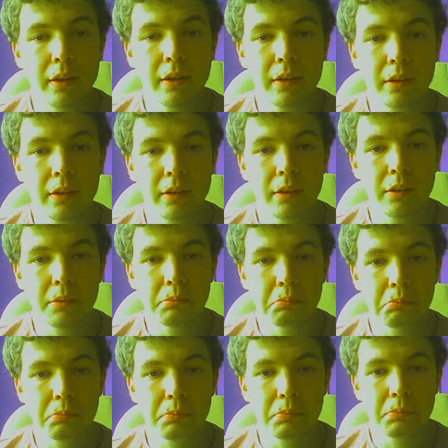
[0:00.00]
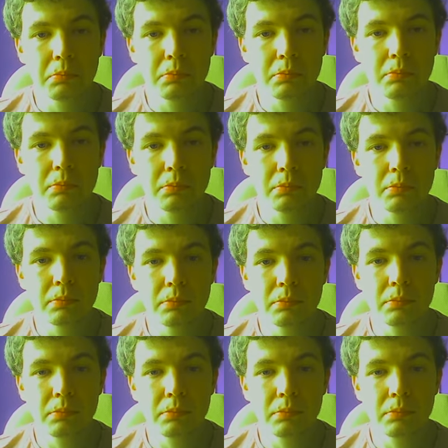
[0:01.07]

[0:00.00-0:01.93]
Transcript: (silence)